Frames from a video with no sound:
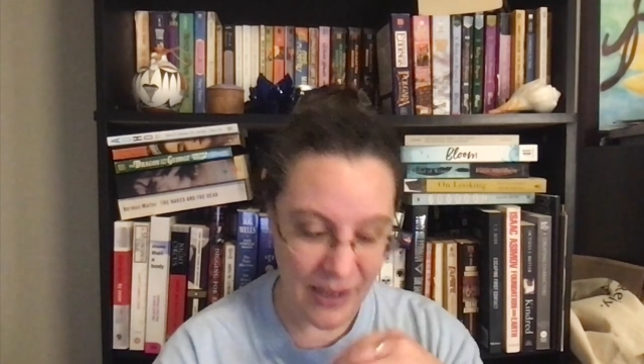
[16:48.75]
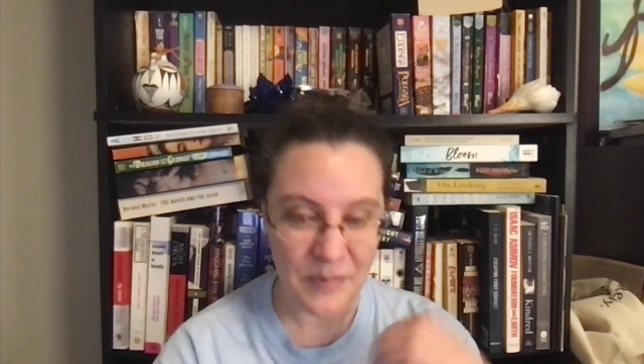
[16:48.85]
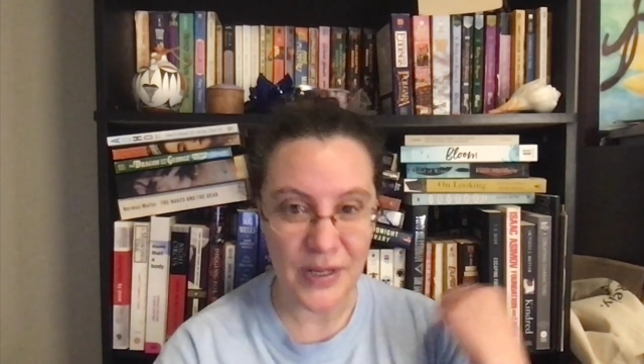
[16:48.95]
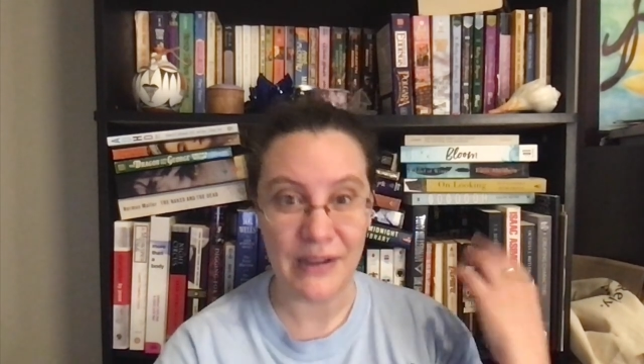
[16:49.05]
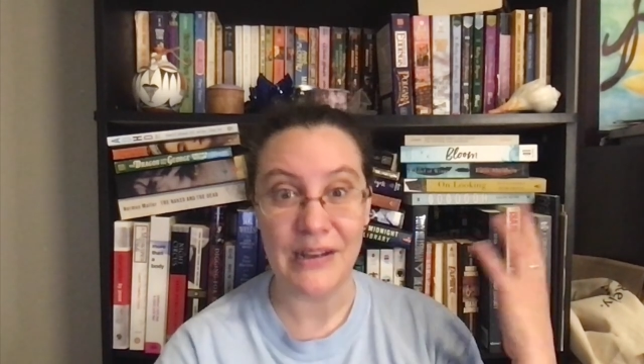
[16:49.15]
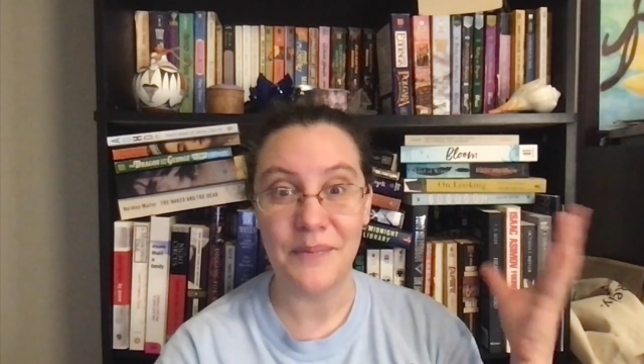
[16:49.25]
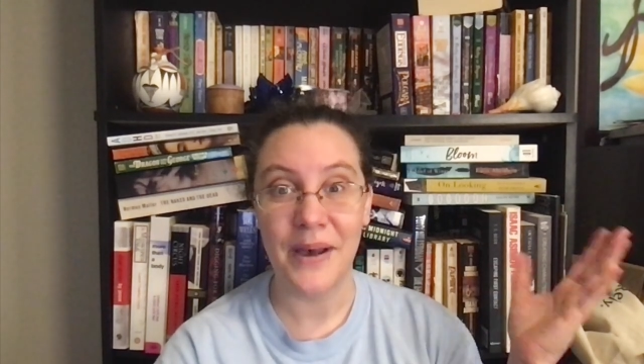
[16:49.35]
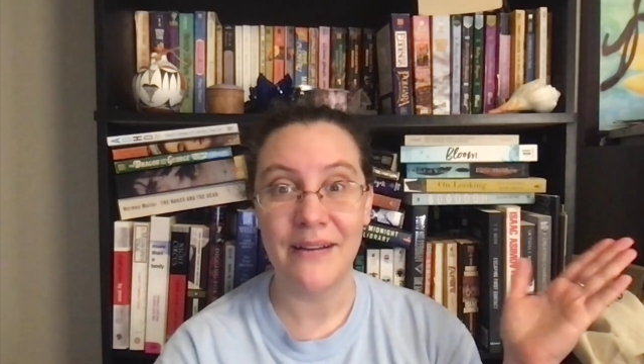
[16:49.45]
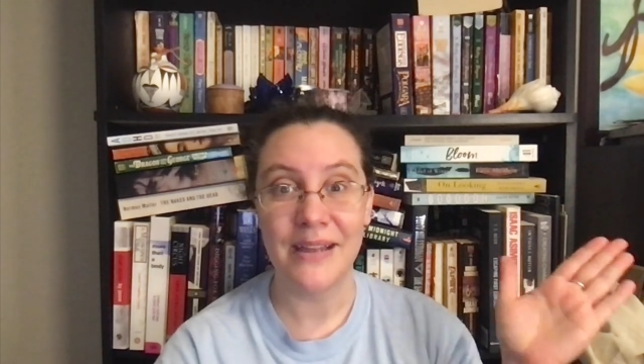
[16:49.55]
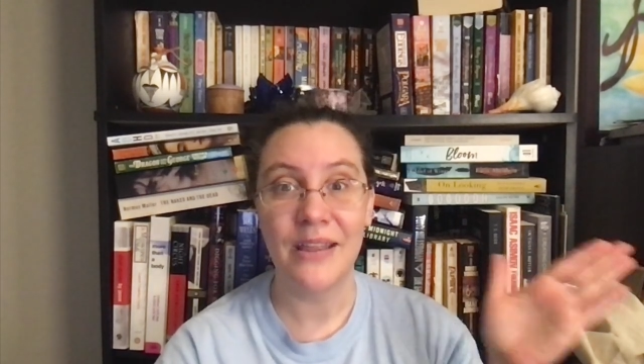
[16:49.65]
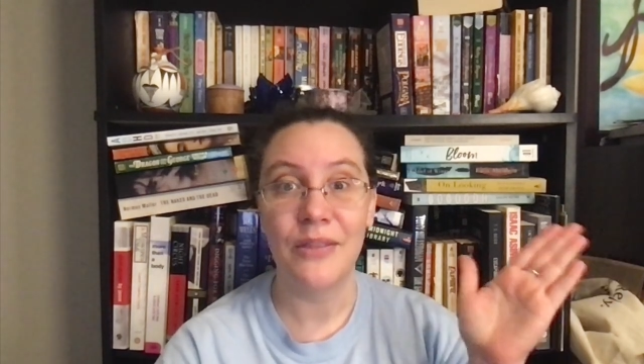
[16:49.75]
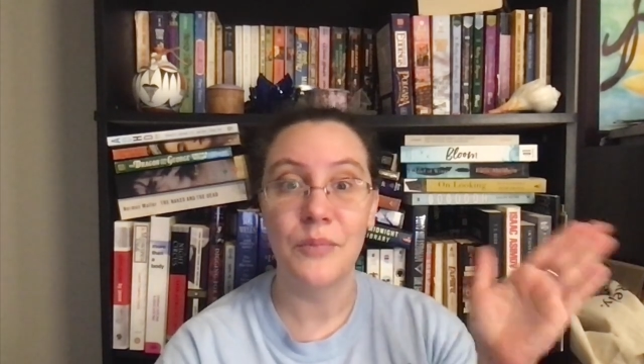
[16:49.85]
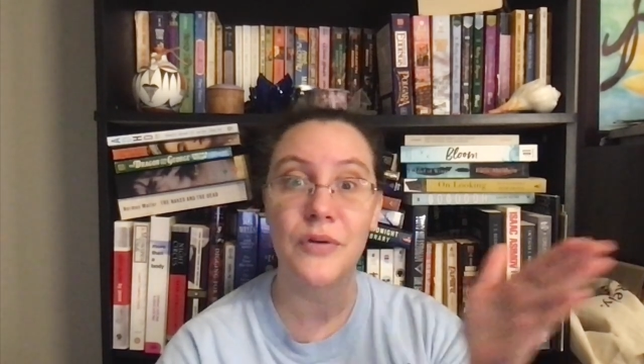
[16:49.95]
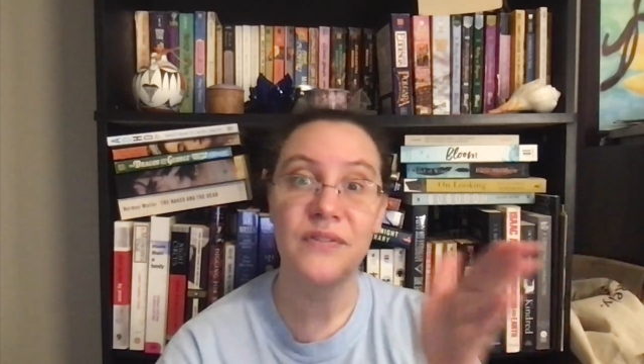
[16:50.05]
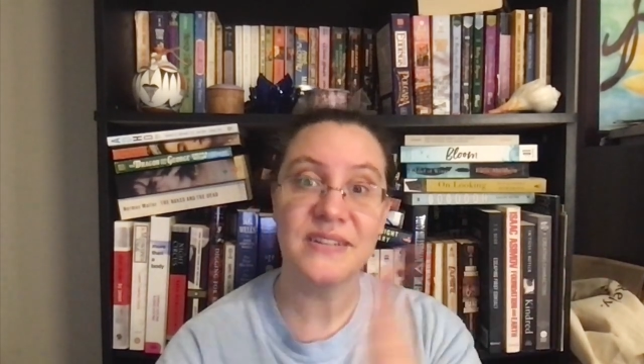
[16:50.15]
I'm talking about in the
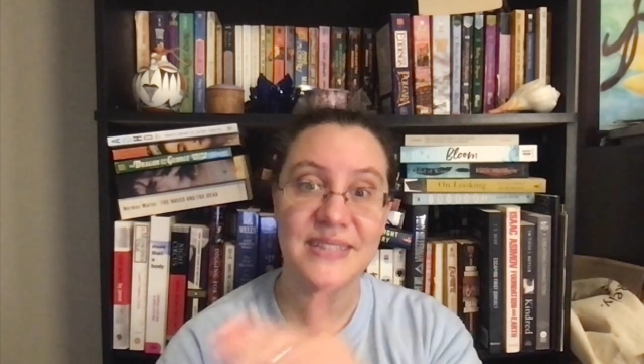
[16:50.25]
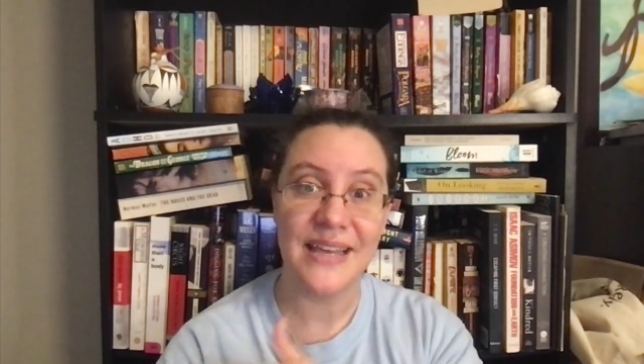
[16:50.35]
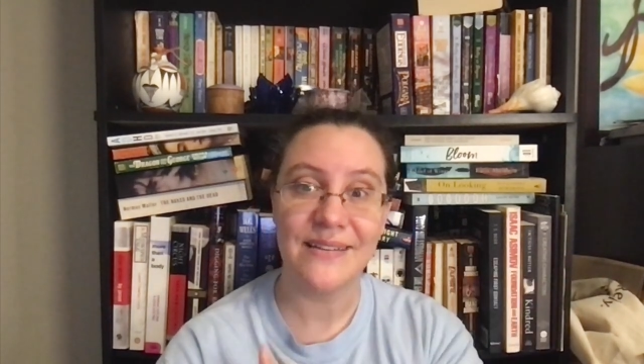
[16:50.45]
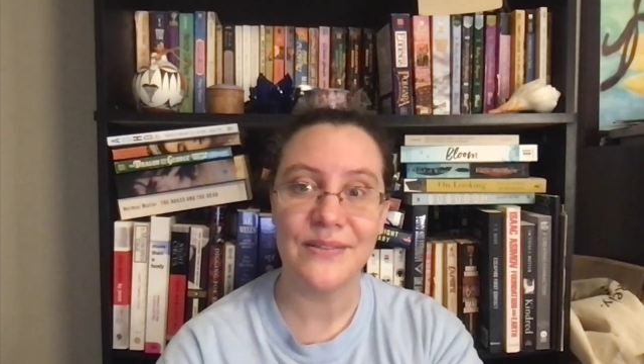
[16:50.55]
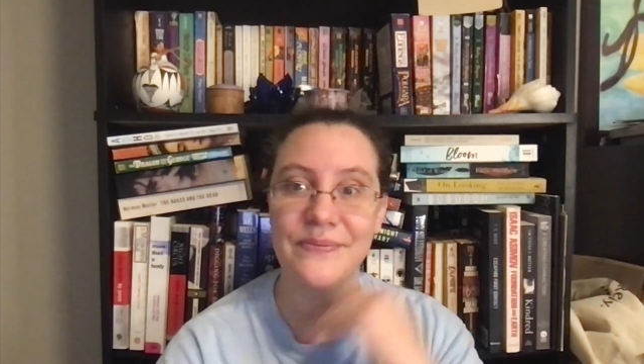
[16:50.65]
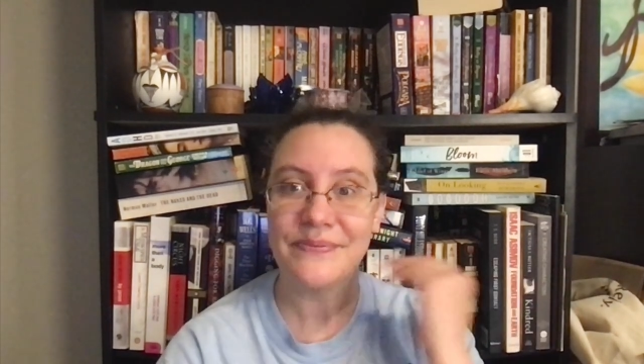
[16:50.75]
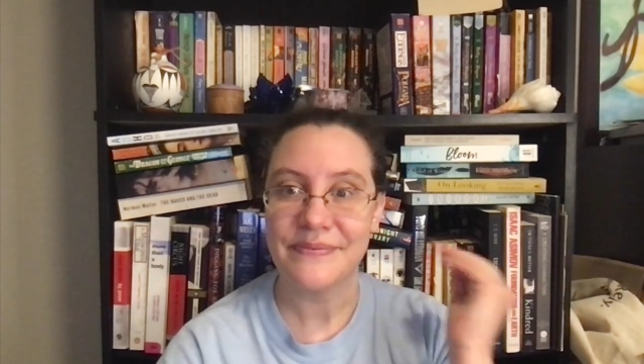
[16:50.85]
movie cycle